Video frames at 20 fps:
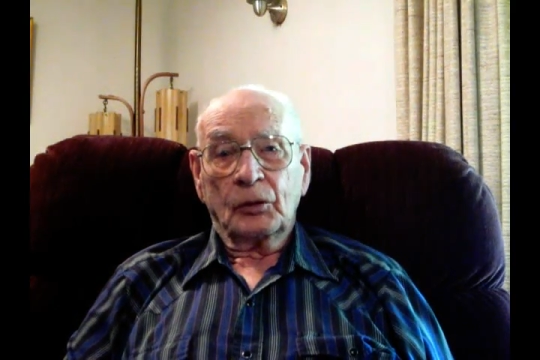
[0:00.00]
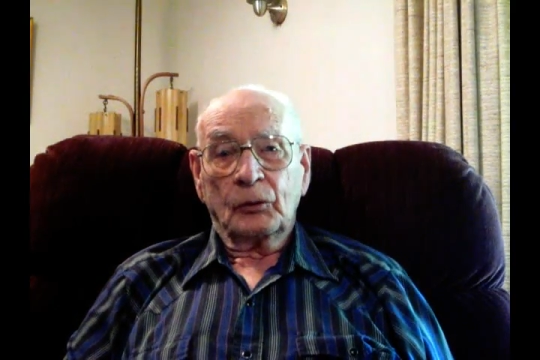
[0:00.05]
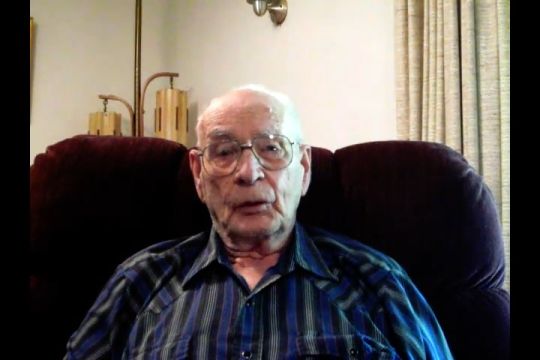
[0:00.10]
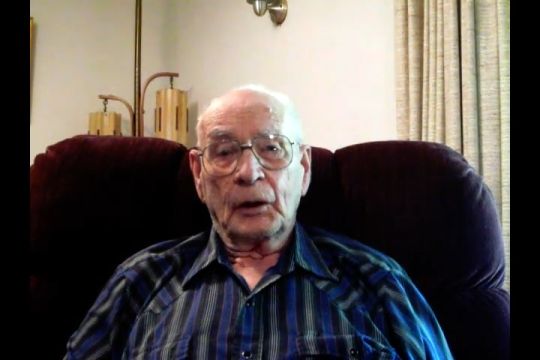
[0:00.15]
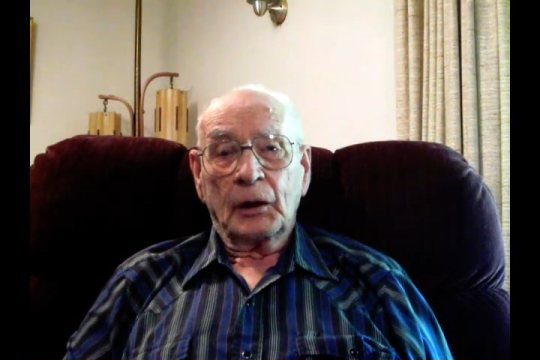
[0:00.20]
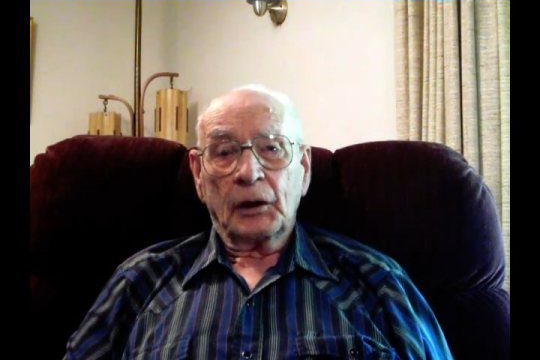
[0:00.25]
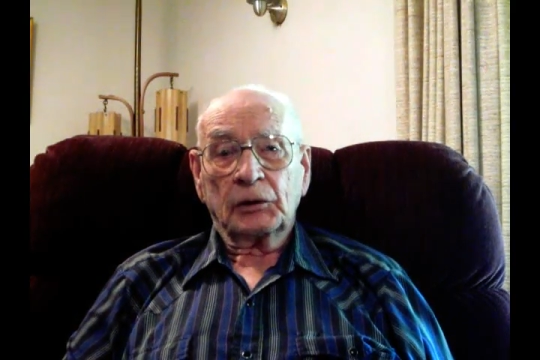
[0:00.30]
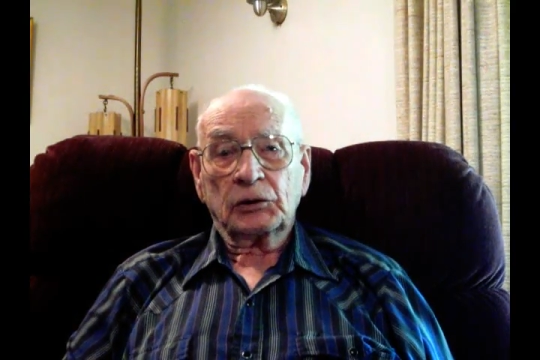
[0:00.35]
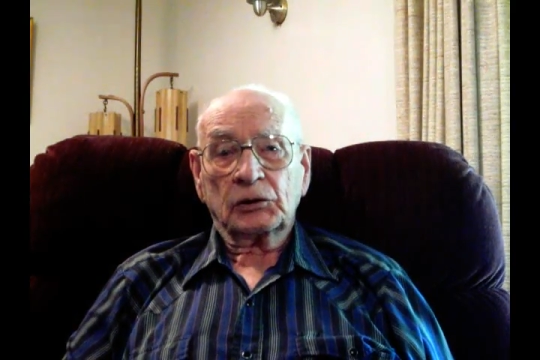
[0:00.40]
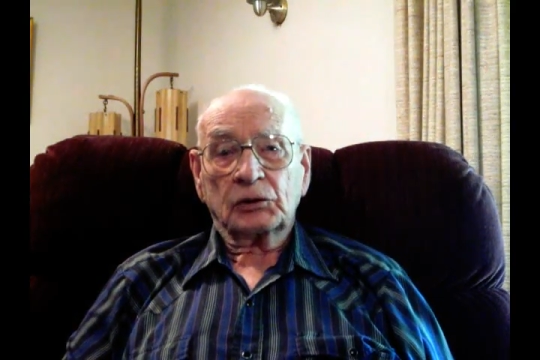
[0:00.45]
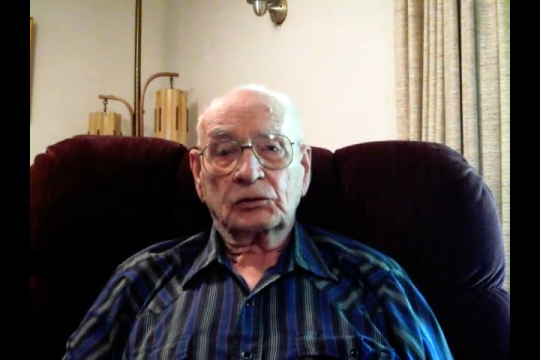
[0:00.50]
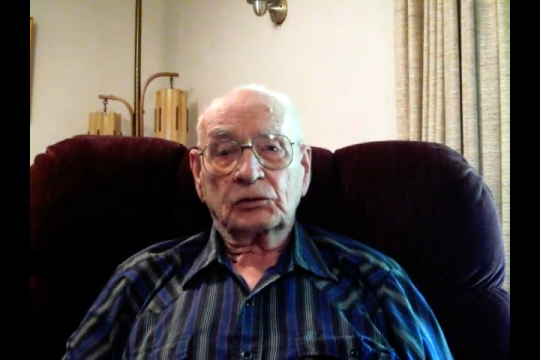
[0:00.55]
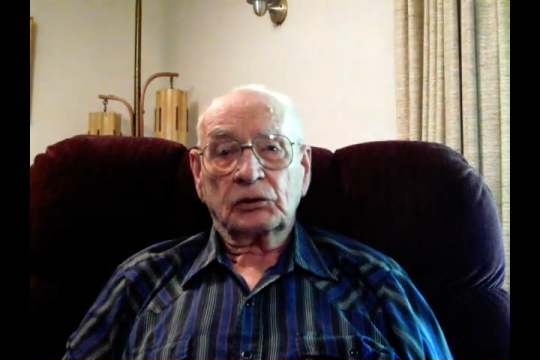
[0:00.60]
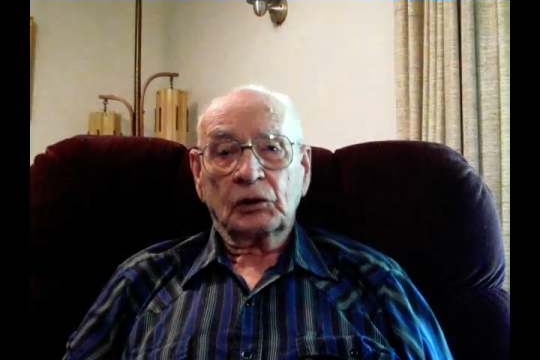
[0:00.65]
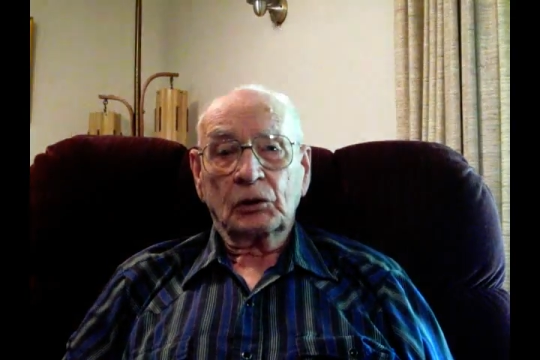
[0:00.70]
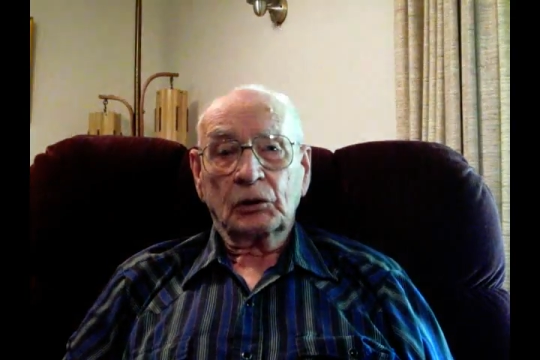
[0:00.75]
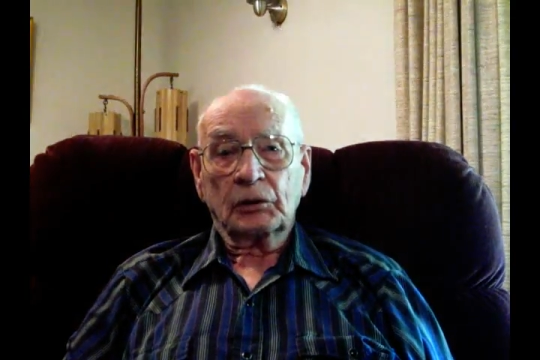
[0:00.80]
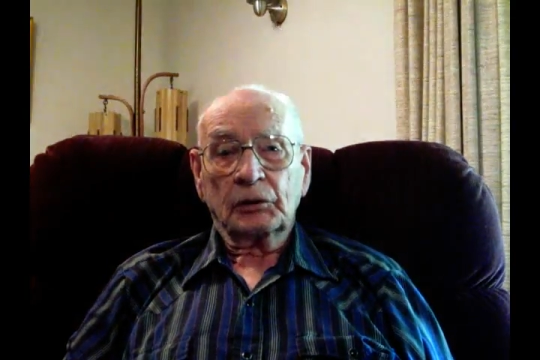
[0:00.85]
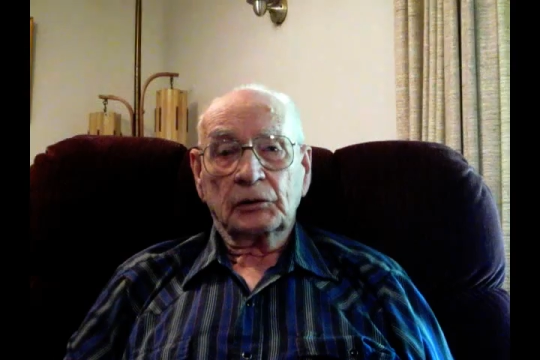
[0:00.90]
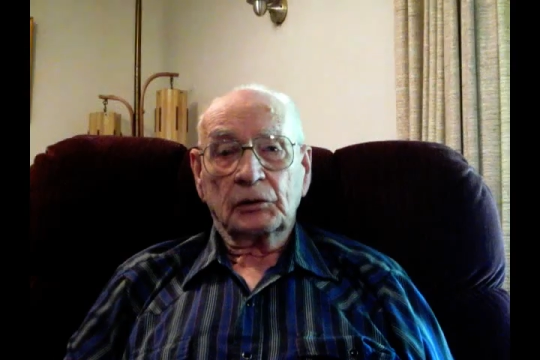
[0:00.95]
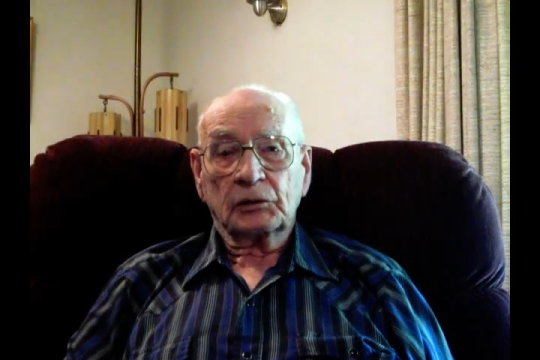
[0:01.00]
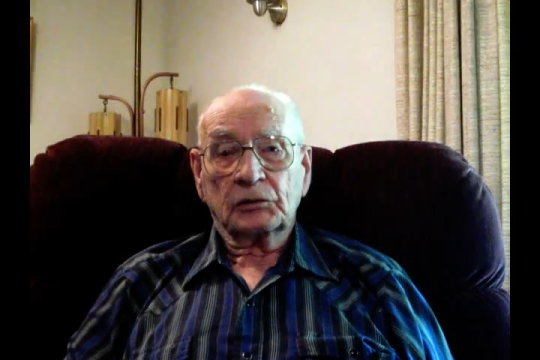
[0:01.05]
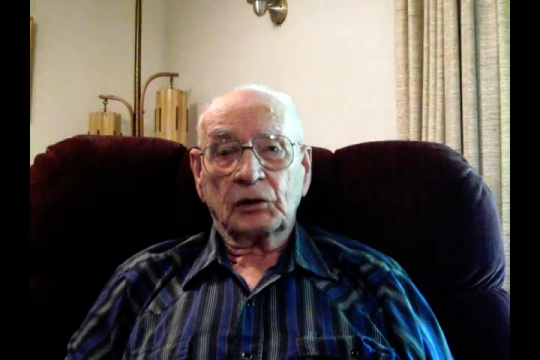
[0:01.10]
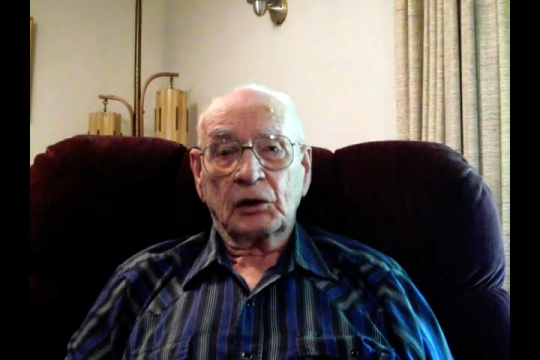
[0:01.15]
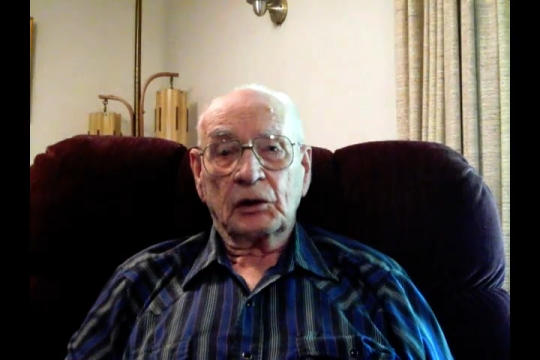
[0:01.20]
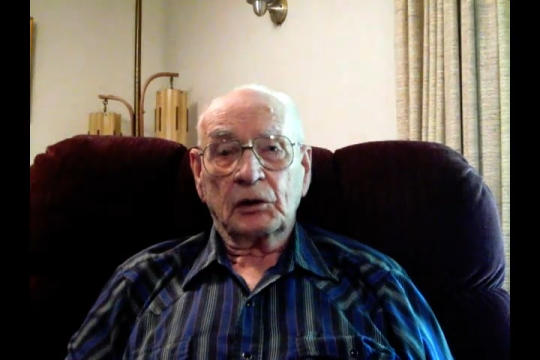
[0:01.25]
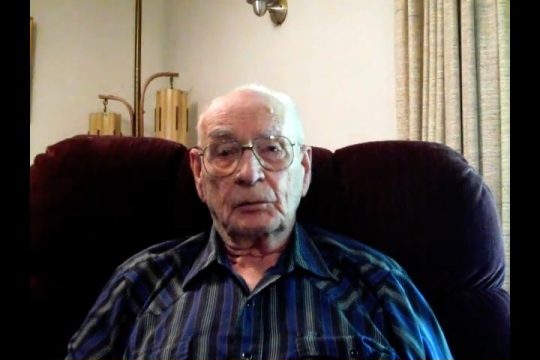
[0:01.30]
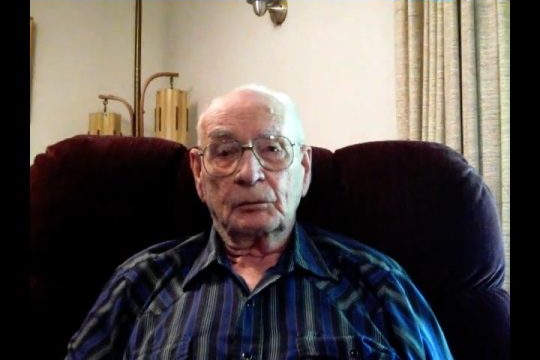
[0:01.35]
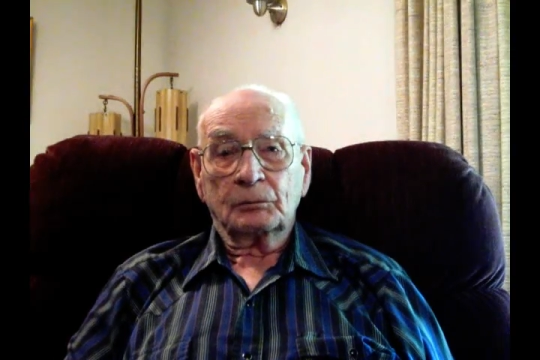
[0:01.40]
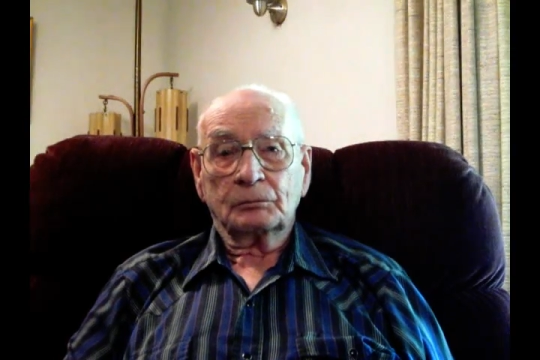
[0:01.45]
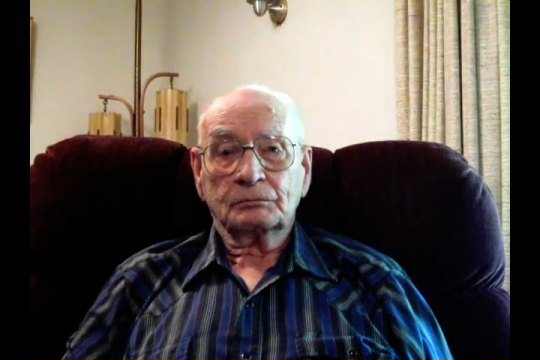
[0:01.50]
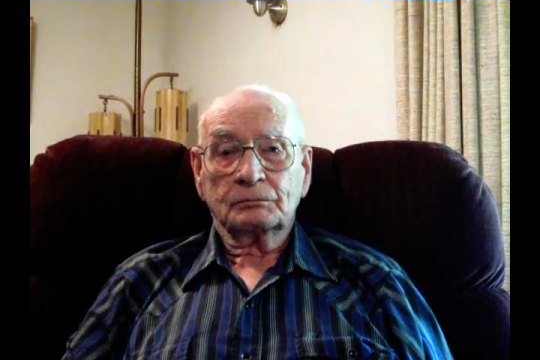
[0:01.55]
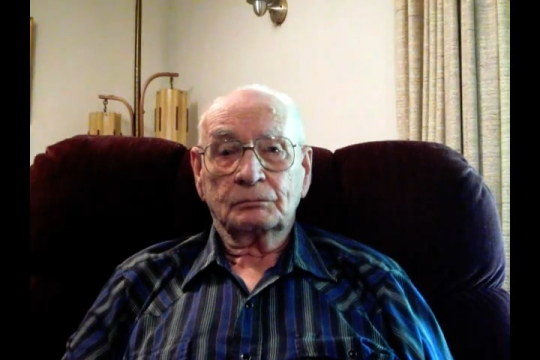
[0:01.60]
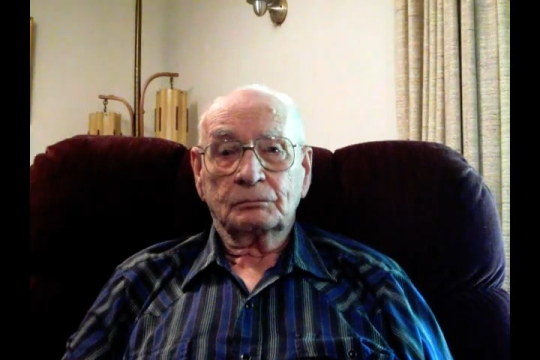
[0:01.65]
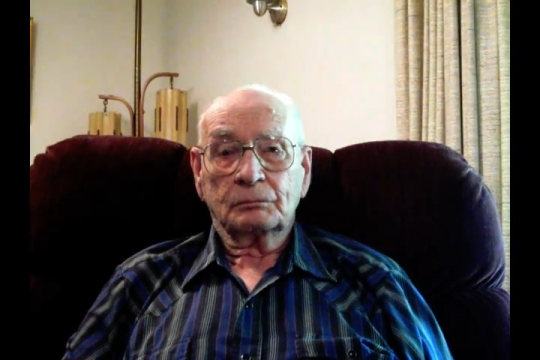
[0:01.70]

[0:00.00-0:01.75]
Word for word: ranch is still in the same